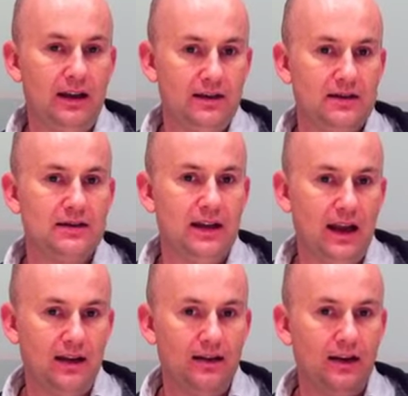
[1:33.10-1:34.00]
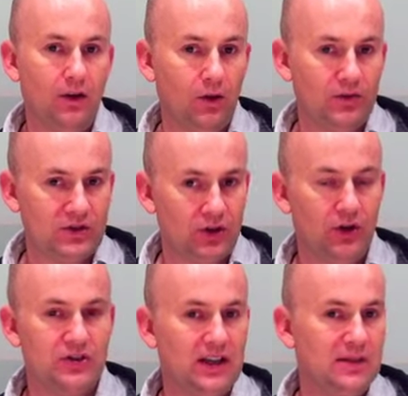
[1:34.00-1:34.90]
Hence then the whole
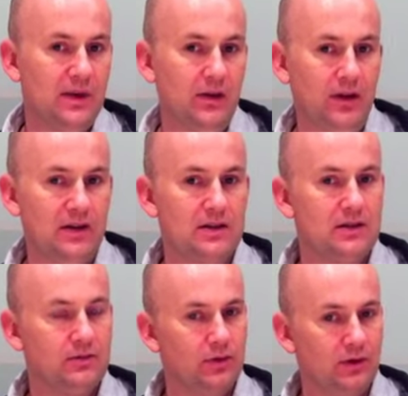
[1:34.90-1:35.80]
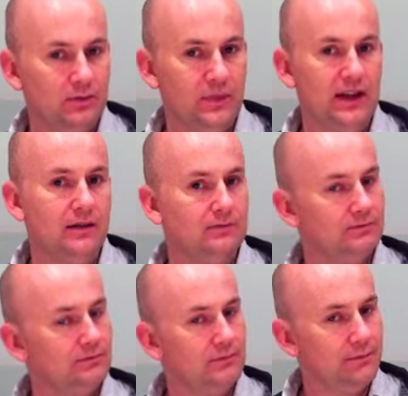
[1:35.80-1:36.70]
search experience will be
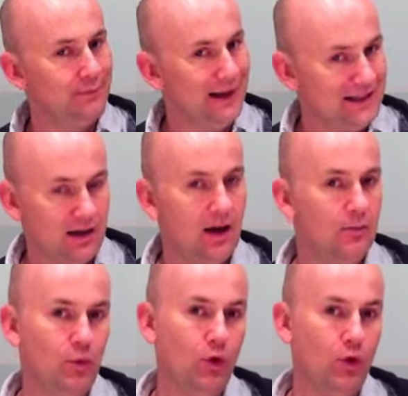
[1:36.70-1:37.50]
better,